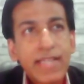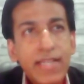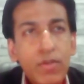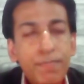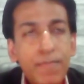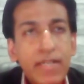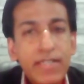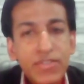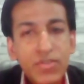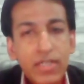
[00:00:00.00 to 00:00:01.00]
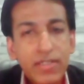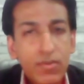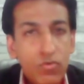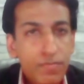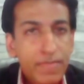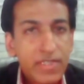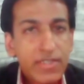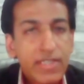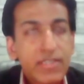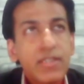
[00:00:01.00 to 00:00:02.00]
the equipment, they start their own business.